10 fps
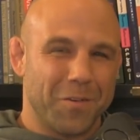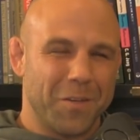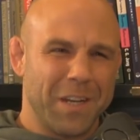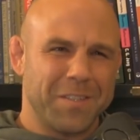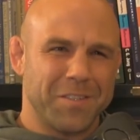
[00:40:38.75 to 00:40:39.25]

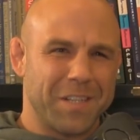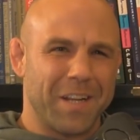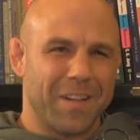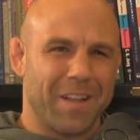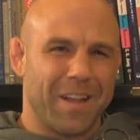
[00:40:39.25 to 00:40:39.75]
you guys are
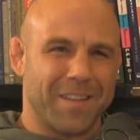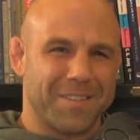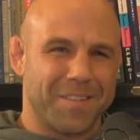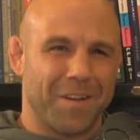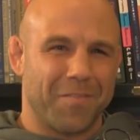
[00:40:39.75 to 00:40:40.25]
saying a lot of
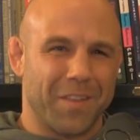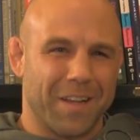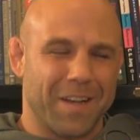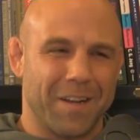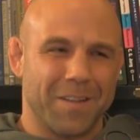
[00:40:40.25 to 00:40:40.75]
stuff
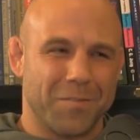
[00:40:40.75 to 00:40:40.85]
that kind of